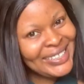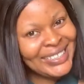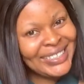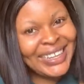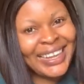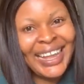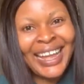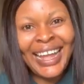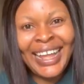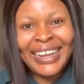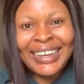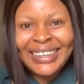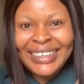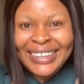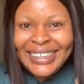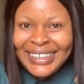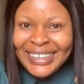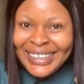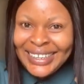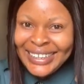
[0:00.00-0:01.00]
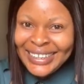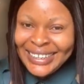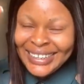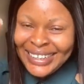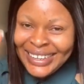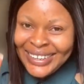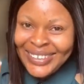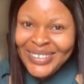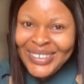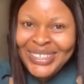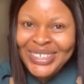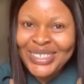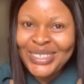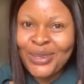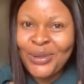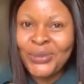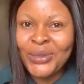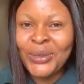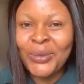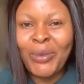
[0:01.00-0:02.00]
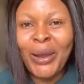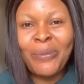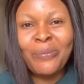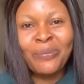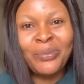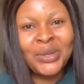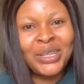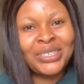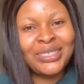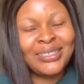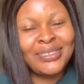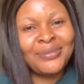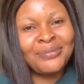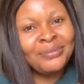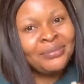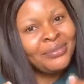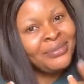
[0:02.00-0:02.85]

kindly click on the subscribe button,